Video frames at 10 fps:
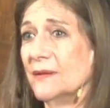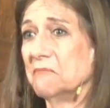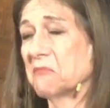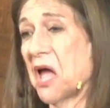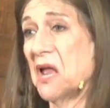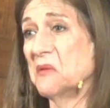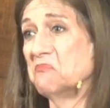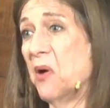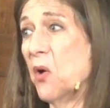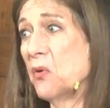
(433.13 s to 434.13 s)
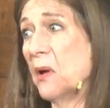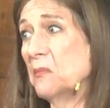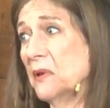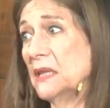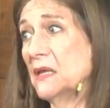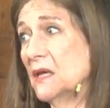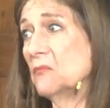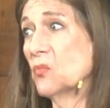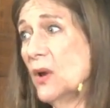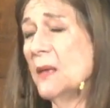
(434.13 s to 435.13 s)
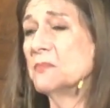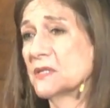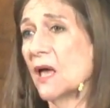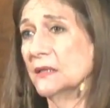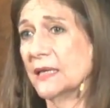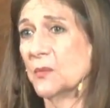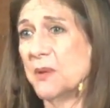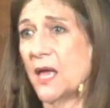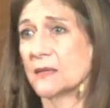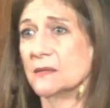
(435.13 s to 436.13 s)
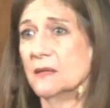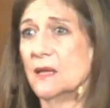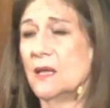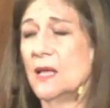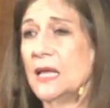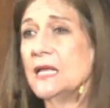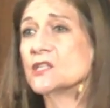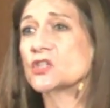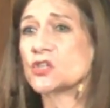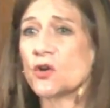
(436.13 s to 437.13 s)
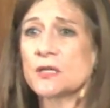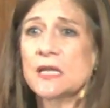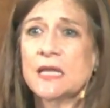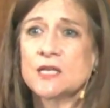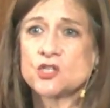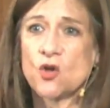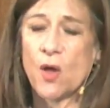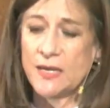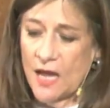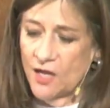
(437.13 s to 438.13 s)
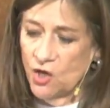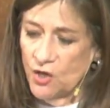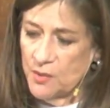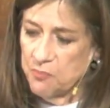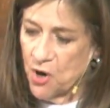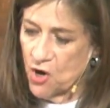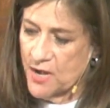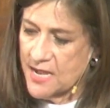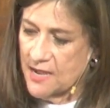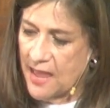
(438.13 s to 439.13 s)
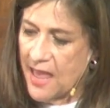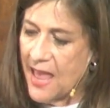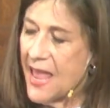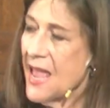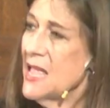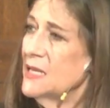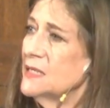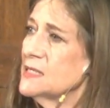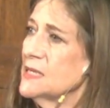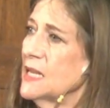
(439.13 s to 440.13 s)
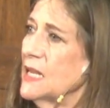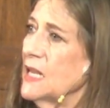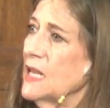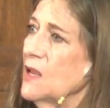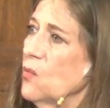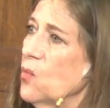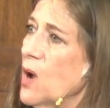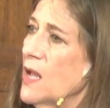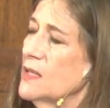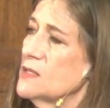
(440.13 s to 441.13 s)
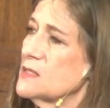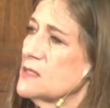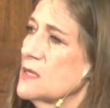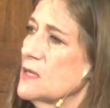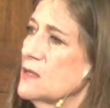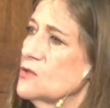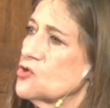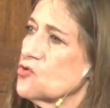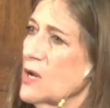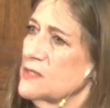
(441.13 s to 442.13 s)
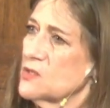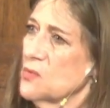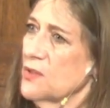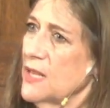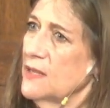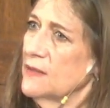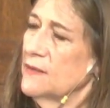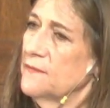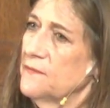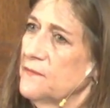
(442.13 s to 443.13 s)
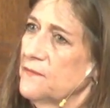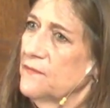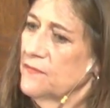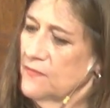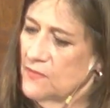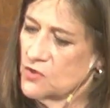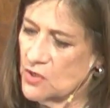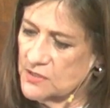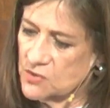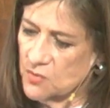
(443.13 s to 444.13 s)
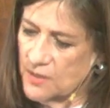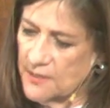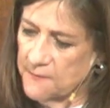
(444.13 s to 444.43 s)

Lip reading: kind of poke them in the ribs a little bit. He certainly enjoyed a good party, and he was trustworthy. Trustworthy.